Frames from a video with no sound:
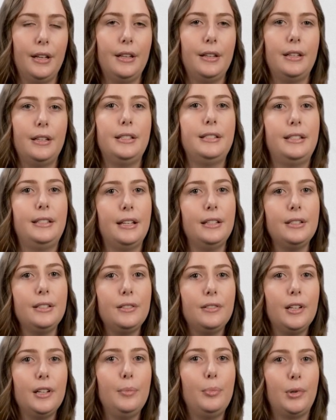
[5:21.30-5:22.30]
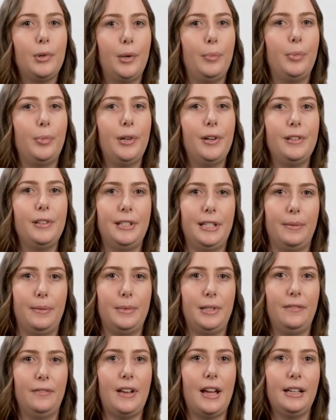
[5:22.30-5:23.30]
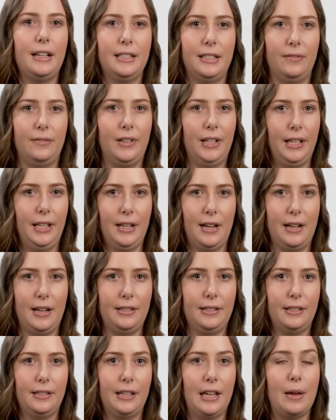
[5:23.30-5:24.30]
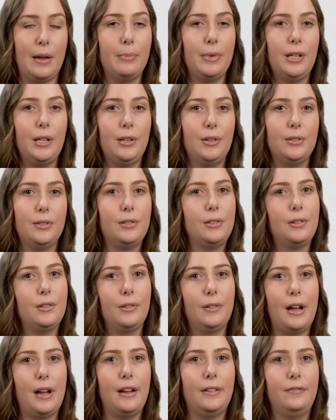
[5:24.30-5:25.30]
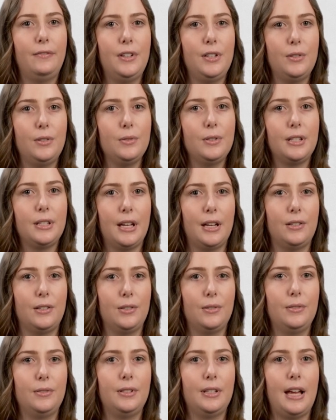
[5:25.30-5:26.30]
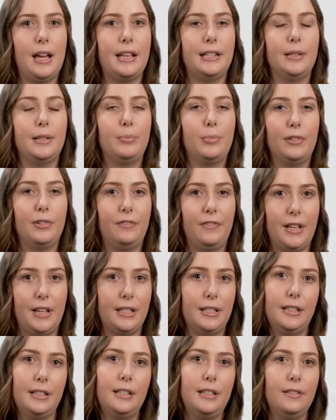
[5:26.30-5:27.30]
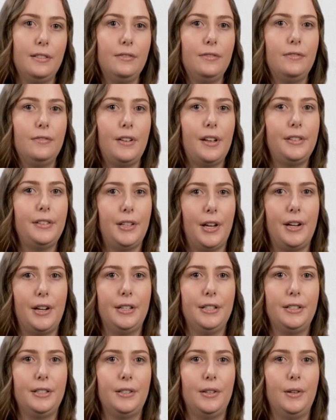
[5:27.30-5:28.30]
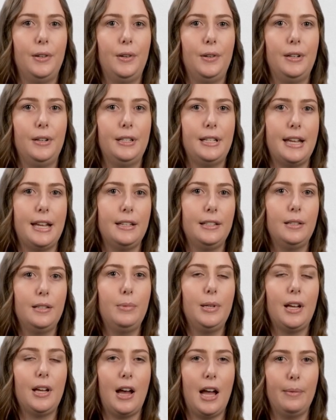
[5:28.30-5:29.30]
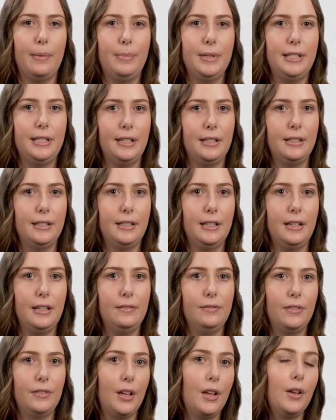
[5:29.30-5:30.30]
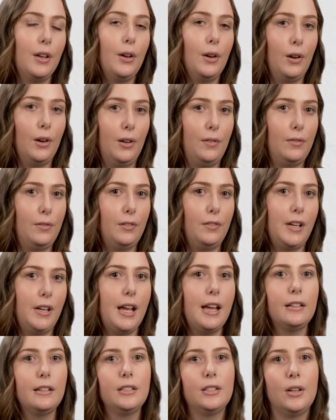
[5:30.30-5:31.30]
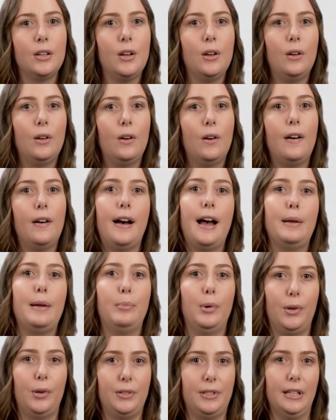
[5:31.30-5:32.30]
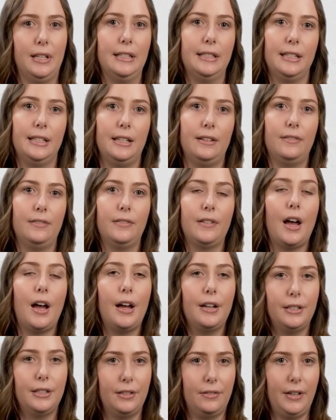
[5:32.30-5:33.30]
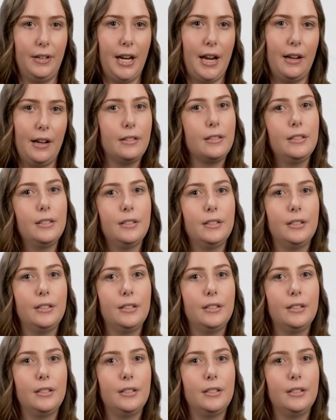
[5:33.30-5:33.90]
The sensory proprioceptive activity cards can be used throughout visual schedules as a preventative for learners who tend to be hypersensitive, overreact, or hyposensitive, underreact.